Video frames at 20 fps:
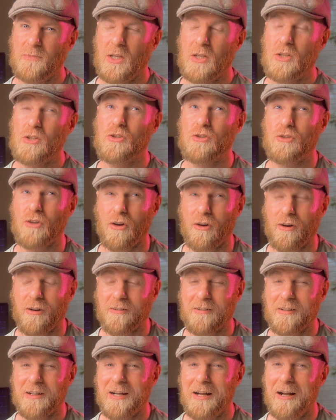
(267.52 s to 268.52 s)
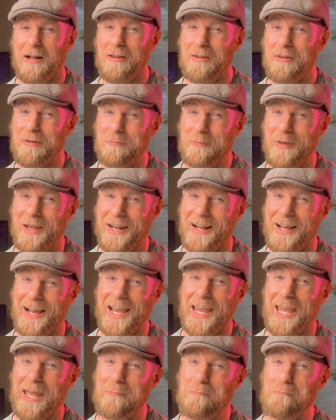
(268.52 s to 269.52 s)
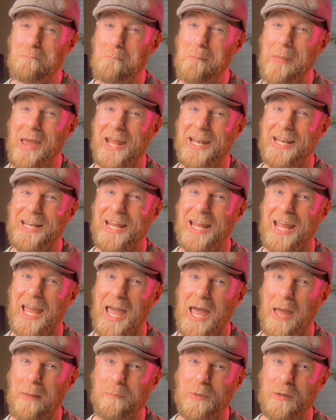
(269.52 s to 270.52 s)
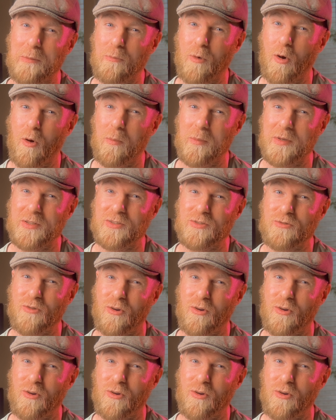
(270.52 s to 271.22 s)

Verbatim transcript: Sure, I'll admit I had many happy moments